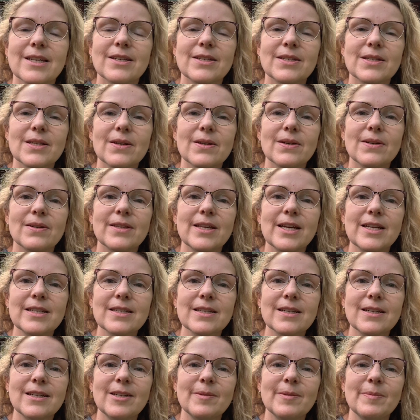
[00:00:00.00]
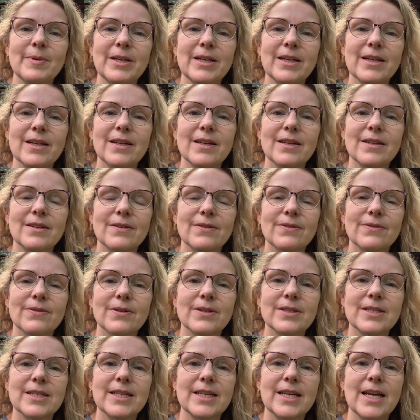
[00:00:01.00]
So that's gonna be it
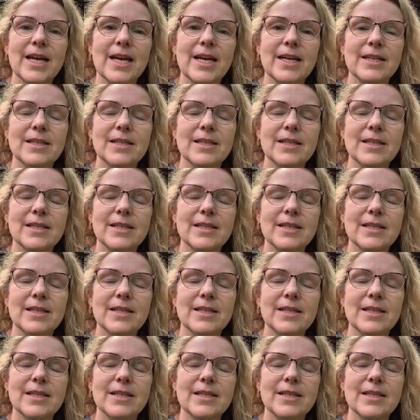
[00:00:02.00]
for today.